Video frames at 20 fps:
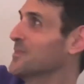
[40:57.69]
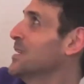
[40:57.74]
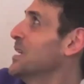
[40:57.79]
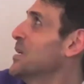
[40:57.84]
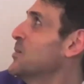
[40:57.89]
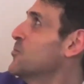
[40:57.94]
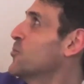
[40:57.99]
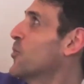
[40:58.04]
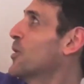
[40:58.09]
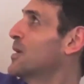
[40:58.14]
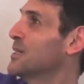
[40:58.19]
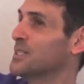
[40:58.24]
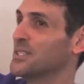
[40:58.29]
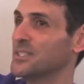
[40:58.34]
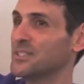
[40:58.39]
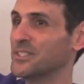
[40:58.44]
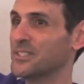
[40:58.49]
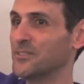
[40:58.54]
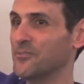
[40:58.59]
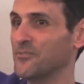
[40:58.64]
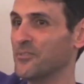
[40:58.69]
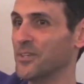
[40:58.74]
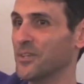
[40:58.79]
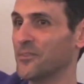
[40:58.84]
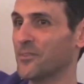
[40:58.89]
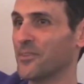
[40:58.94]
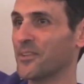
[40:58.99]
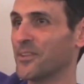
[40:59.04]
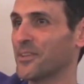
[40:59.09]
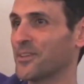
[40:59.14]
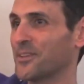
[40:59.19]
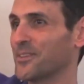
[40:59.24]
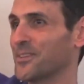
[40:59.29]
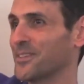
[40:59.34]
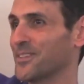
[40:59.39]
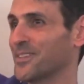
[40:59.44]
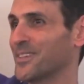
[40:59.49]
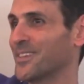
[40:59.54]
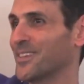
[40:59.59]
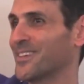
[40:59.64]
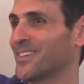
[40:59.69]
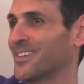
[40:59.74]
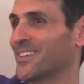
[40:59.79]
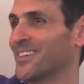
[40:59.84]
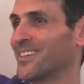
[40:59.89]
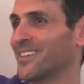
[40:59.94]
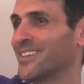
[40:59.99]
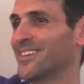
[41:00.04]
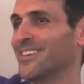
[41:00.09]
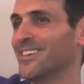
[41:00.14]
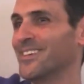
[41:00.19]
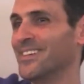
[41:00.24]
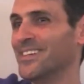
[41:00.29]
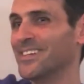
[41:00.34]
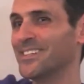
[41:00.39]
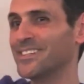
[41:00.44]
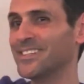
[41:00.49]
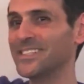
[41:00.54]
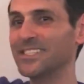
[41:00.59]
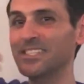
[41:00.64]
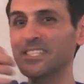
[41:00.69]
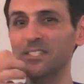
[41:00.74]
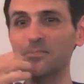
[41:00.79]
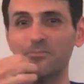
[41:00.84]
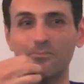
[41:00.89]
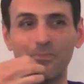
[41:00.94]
and one is the fifth. And this is